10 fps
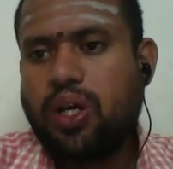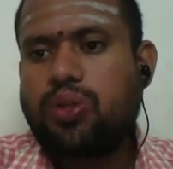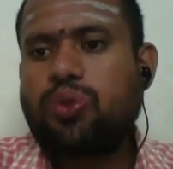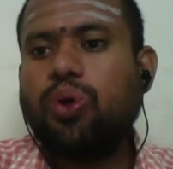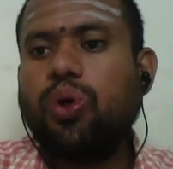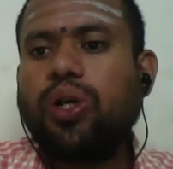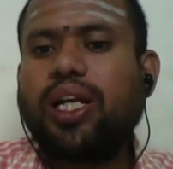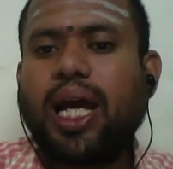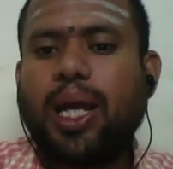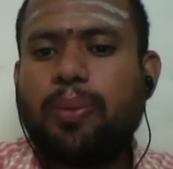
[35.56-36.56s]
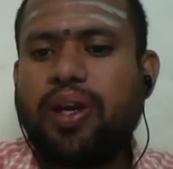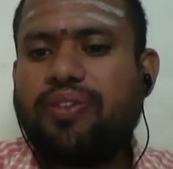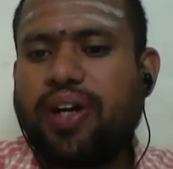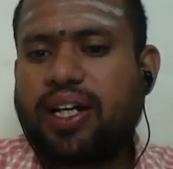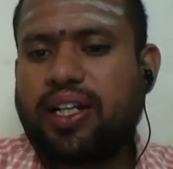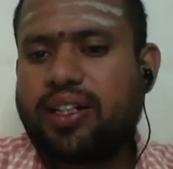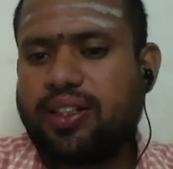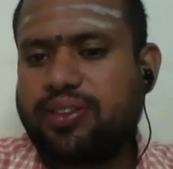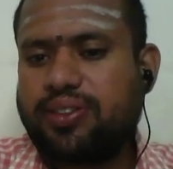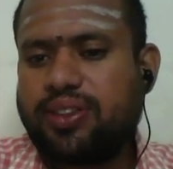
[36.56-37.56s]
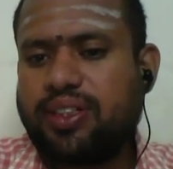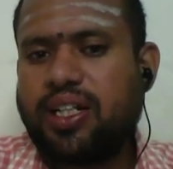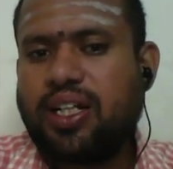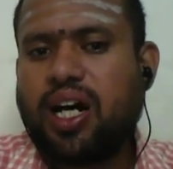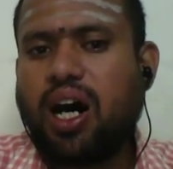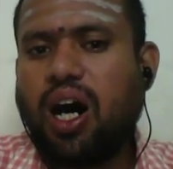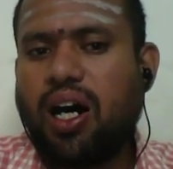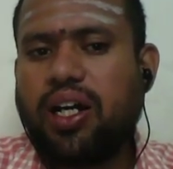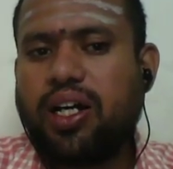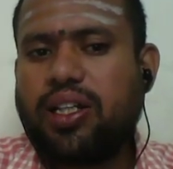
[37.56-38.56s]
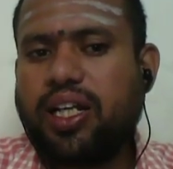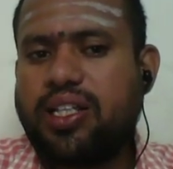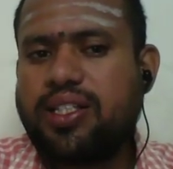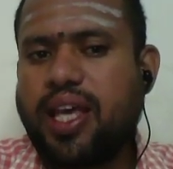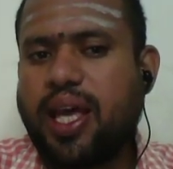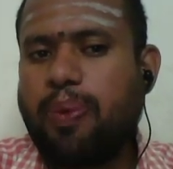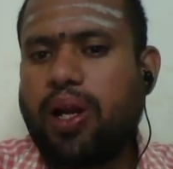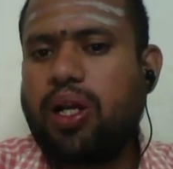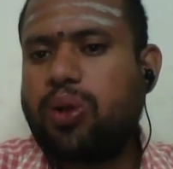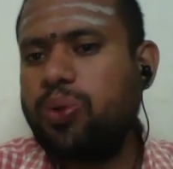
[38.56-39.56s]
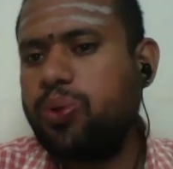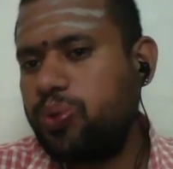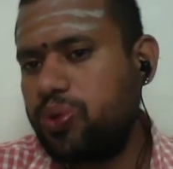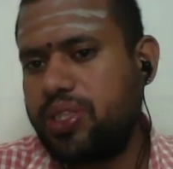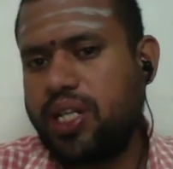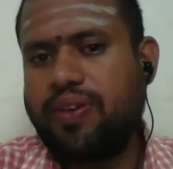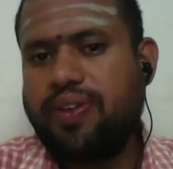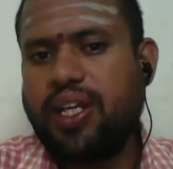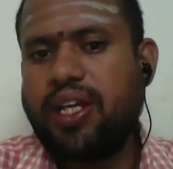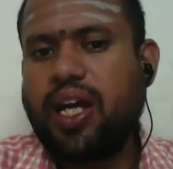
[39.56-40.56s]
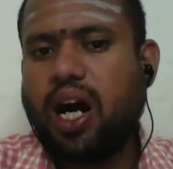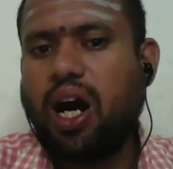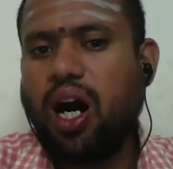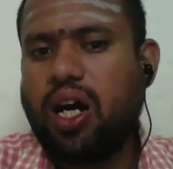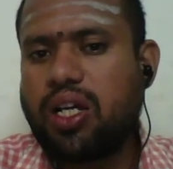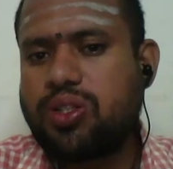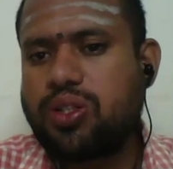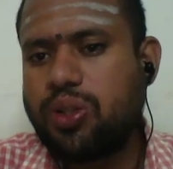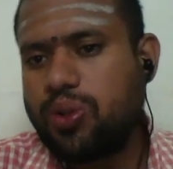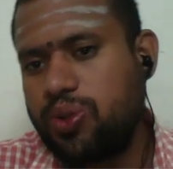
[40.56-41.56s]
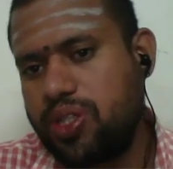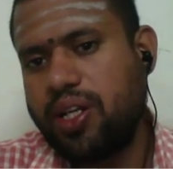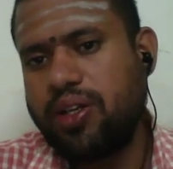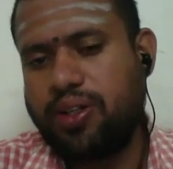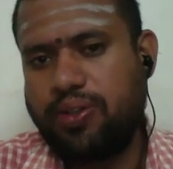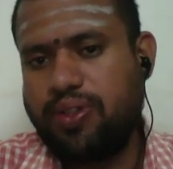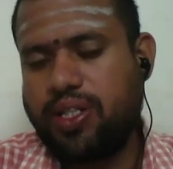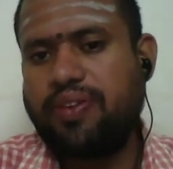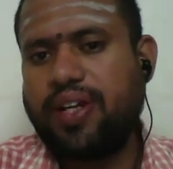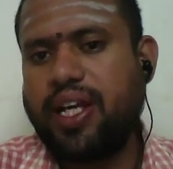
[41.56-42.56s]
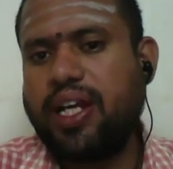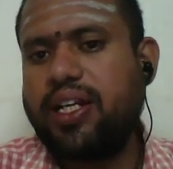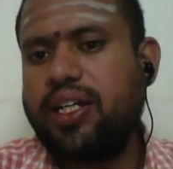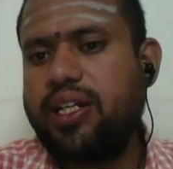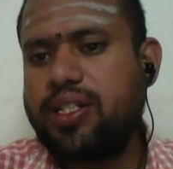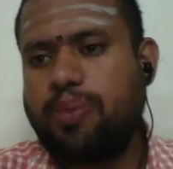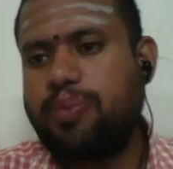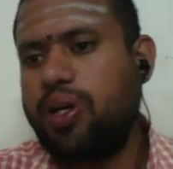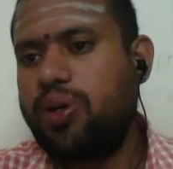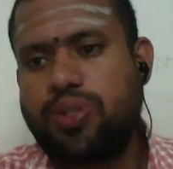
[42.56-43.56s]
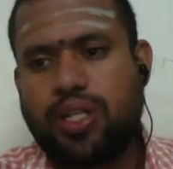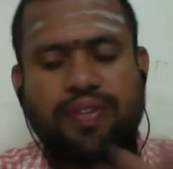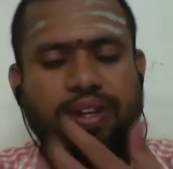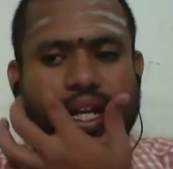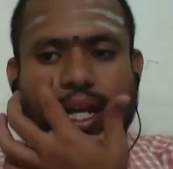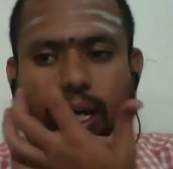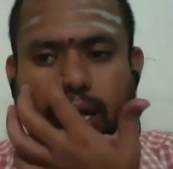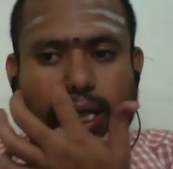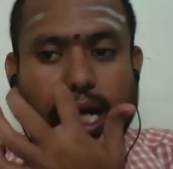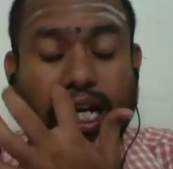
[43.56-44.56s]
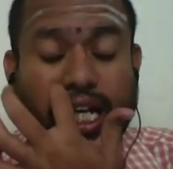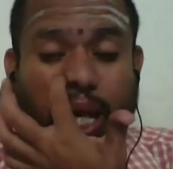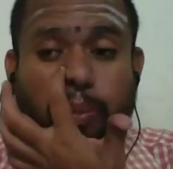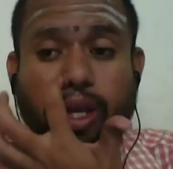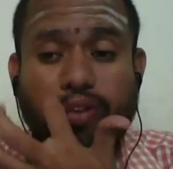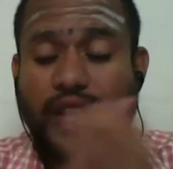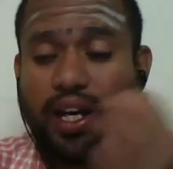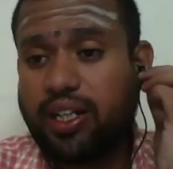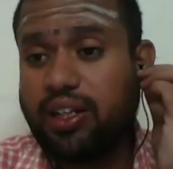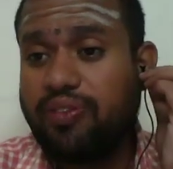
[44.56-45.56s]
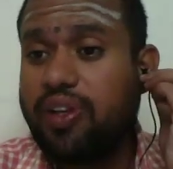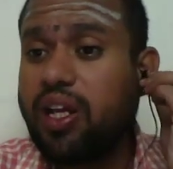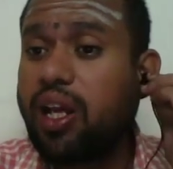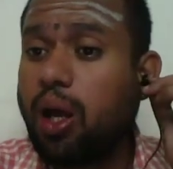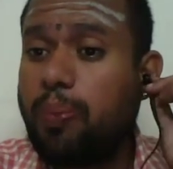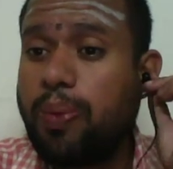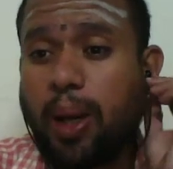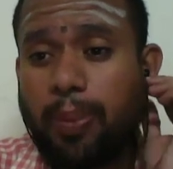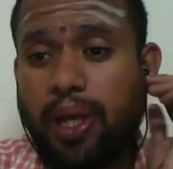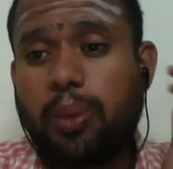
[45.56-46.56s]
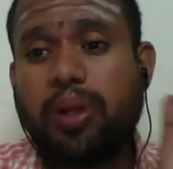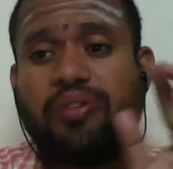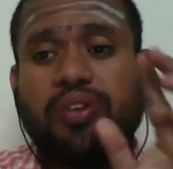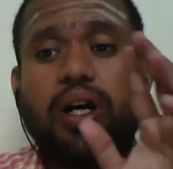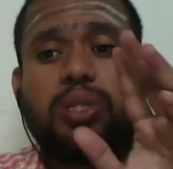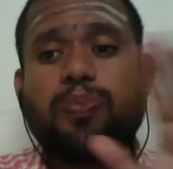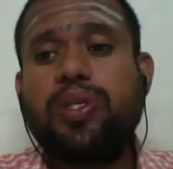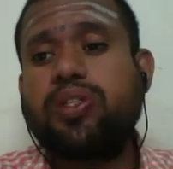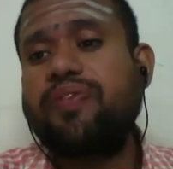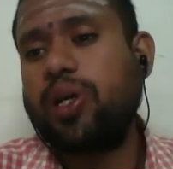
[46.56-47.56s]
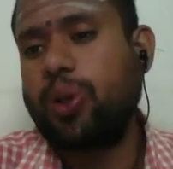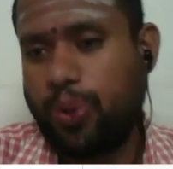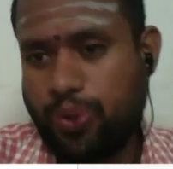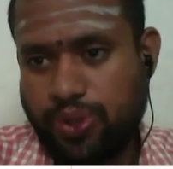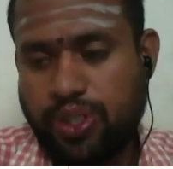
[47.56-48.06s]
So timing factor, that is April to January, August to January end, December to January end, that timing factor will not be applicable for specific loan.